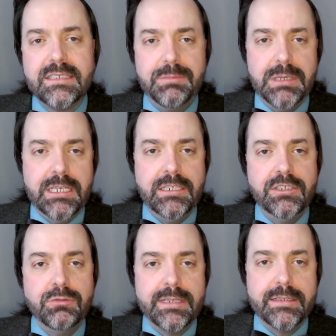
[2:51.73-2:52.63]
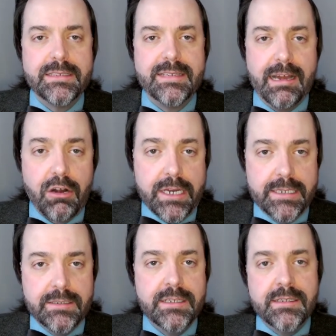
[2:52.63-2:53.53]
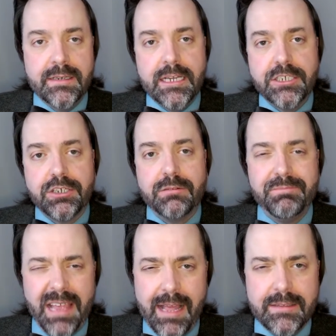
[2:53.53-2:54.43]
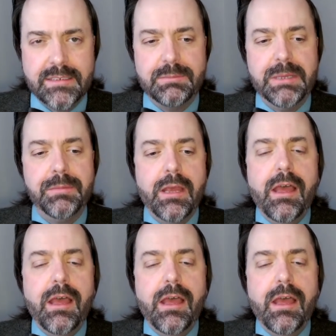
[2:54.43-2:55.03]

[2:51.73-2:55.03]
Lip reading: to be utilitarian in nature, tends to be.